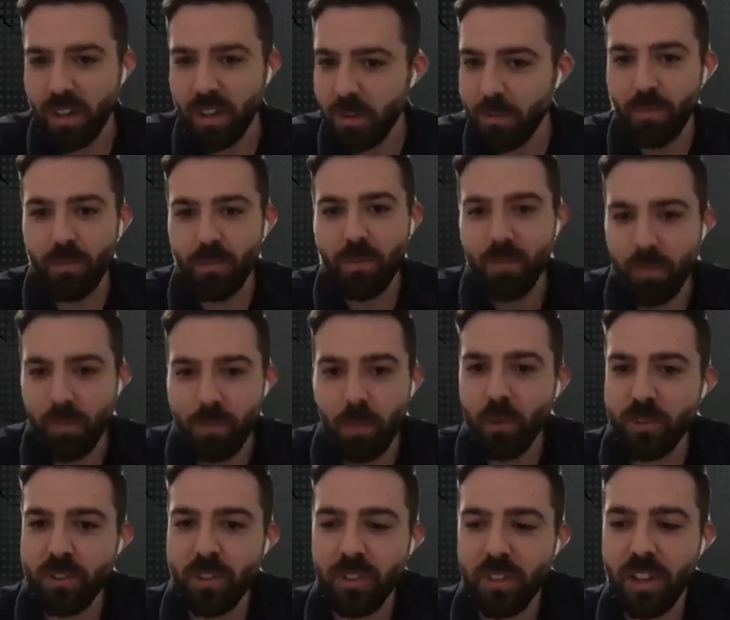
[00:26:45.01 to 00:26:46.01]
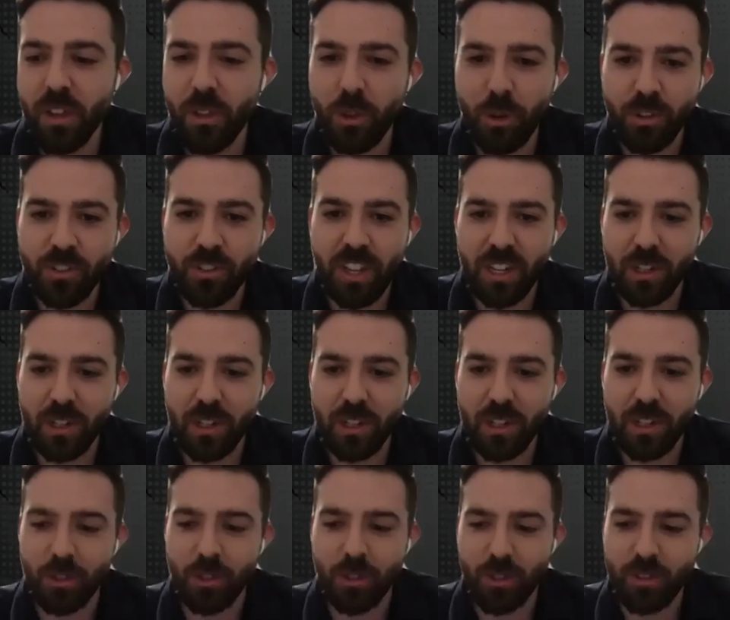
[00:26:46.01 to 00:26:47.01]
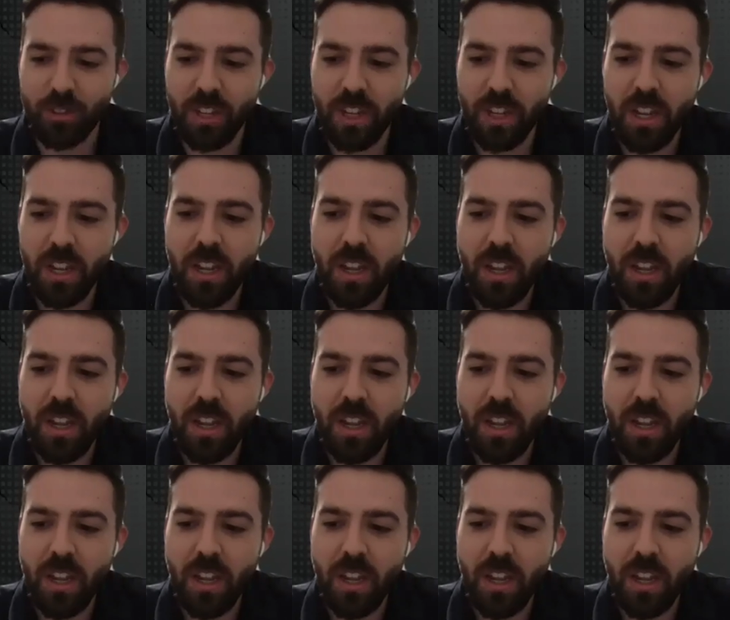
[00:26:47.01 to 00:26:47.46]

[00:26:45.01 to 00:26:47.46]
in most of the other sectors